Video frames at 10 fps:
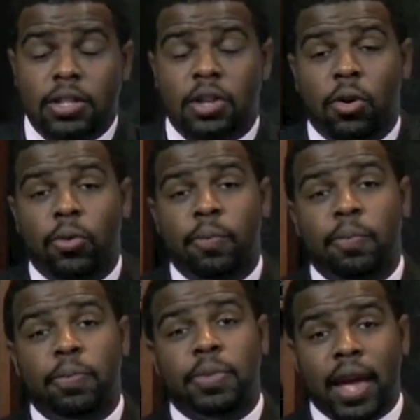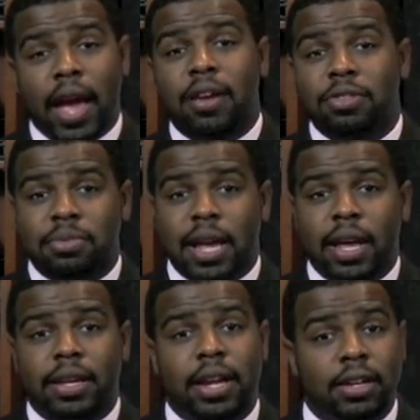So they have some
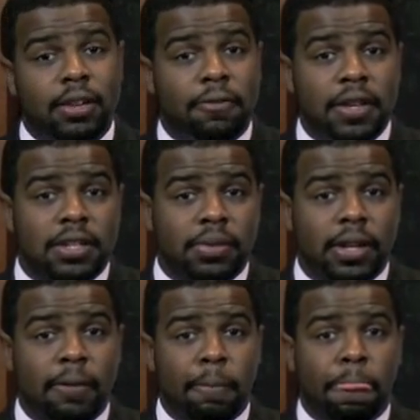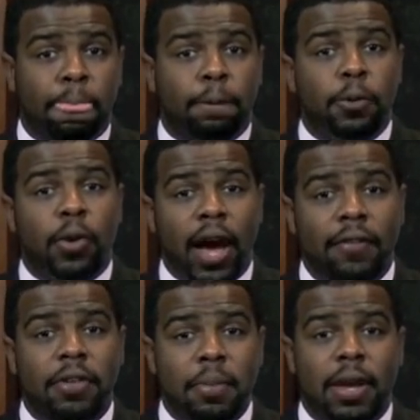talent. Now defensively, you
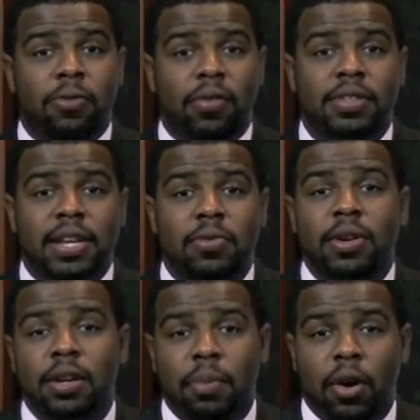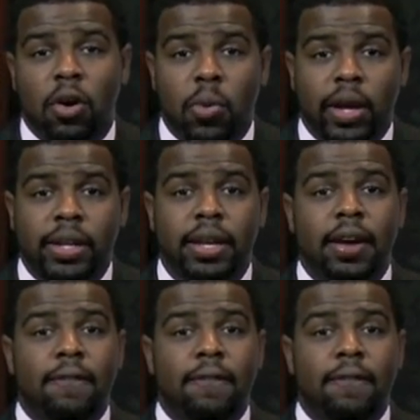have to make Rivers get rid of the ball quickly.